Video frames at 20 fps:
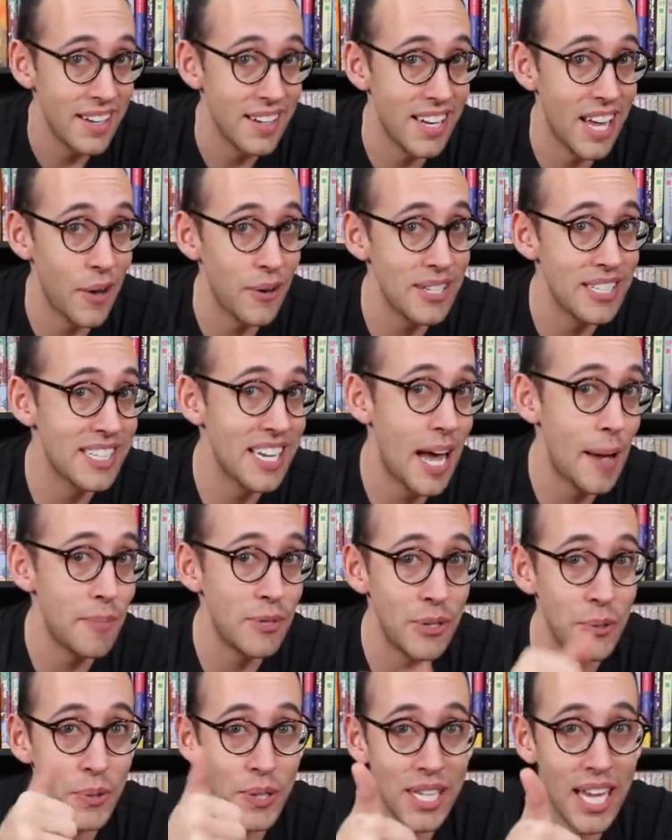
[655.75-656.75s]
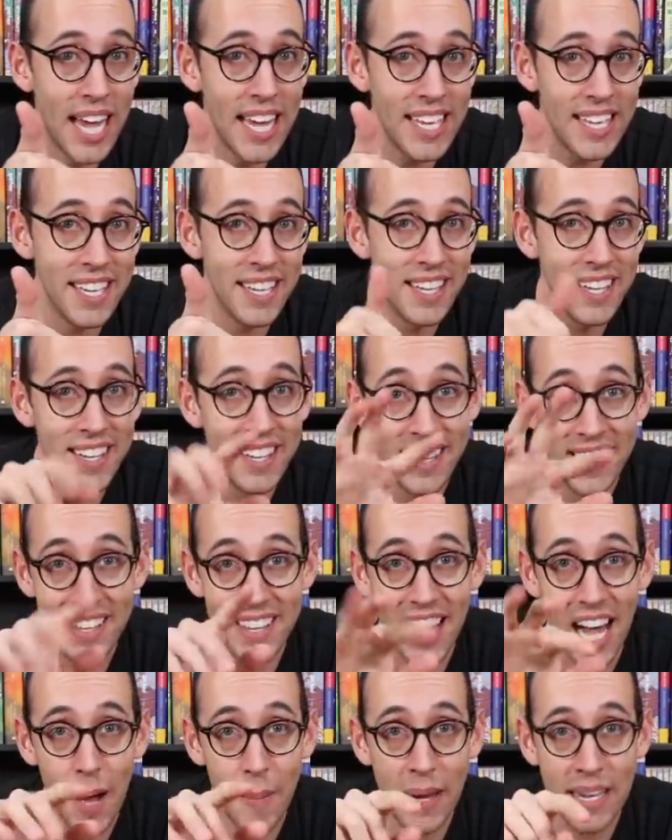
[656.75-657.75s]
Now it is time to like,
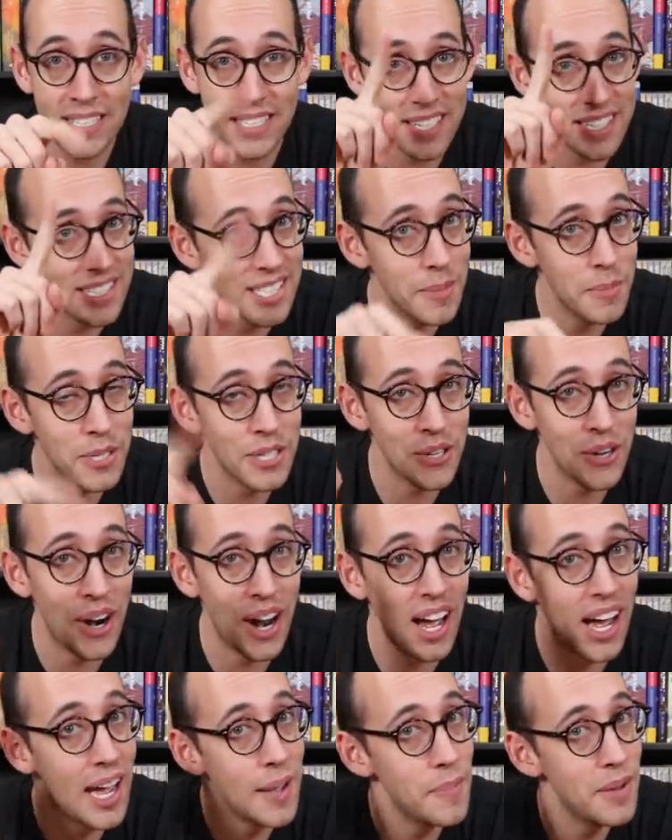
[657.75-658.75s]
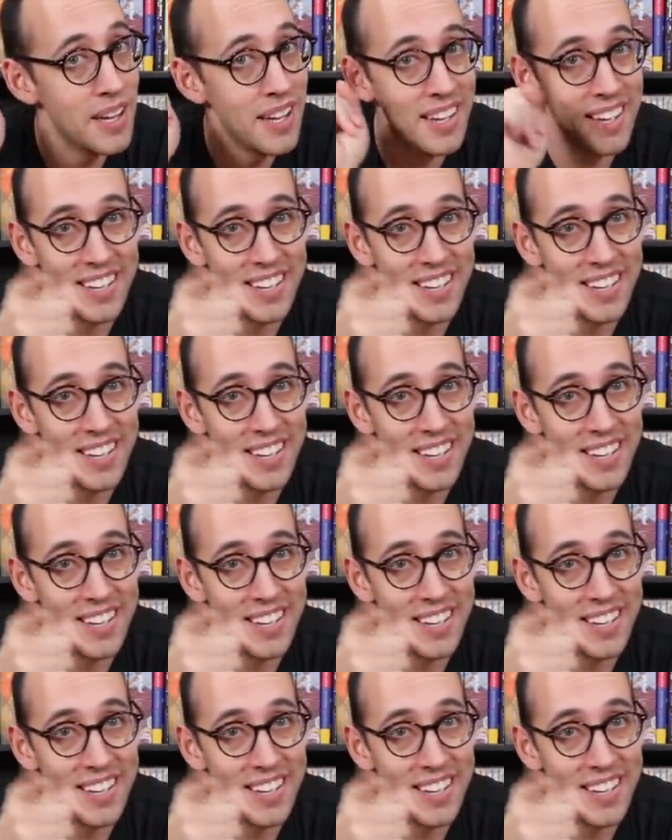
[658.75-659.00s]
comment, subscribe,